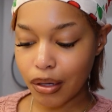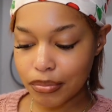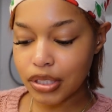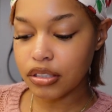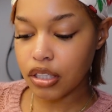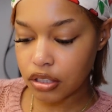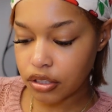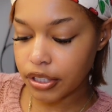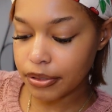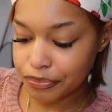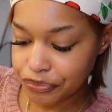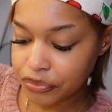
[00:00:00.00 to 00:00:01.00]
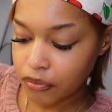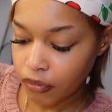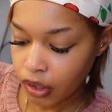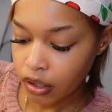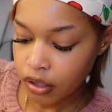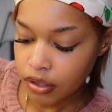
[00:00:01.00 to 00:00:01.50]
It tastes good.
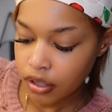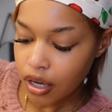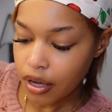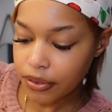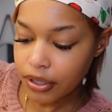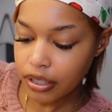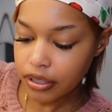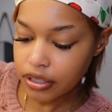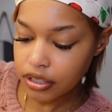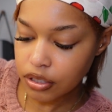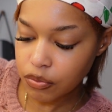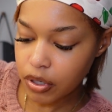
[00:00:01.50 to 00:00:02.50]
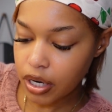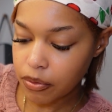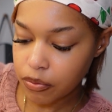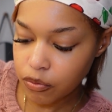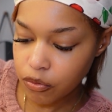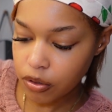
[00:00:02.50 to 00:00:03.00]
I think this is
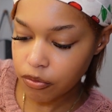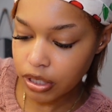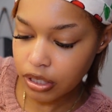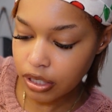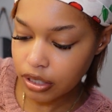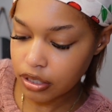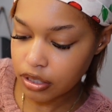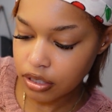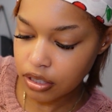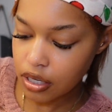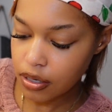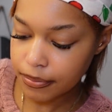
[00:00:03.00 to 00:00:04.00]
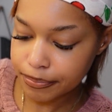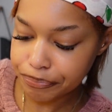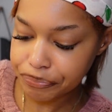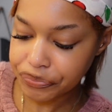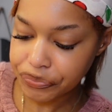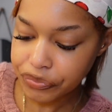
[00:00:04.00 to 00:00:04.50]
what we needed to see
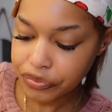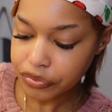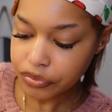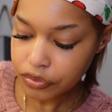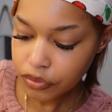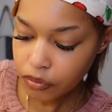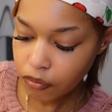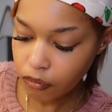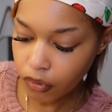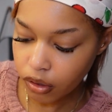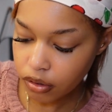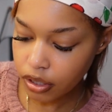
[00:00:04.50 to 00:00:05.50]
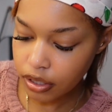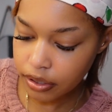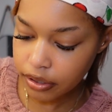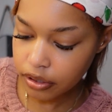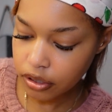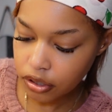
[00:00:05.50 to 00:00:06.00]

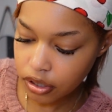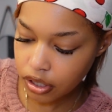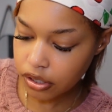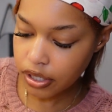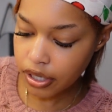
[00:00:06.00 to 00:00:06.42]
it looking